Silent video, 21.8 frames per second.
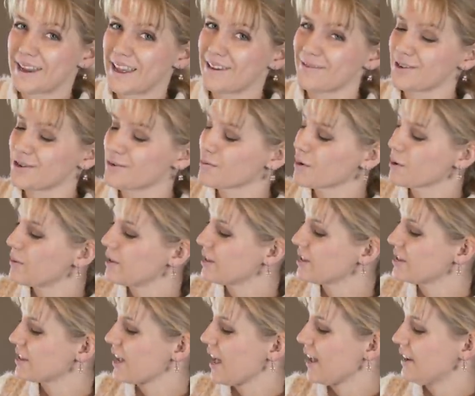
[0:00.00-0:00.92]
navy
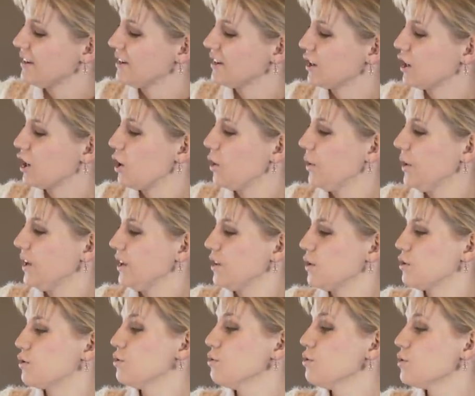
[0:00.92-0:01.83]
ribbon satin
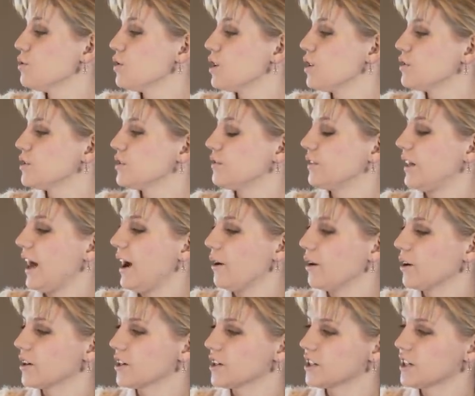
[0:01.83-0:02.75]
going through those
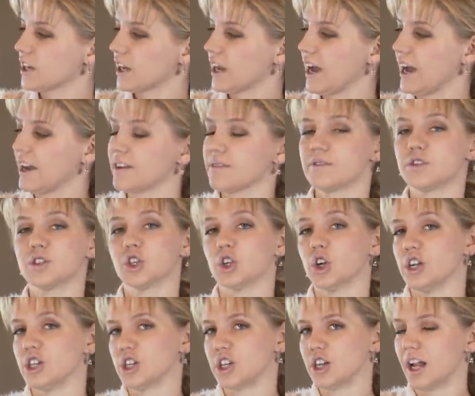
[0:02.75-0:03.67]
flowers to kind of
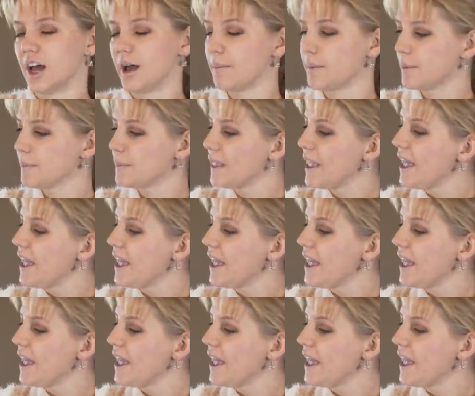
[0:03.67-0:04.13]
scrunch it up.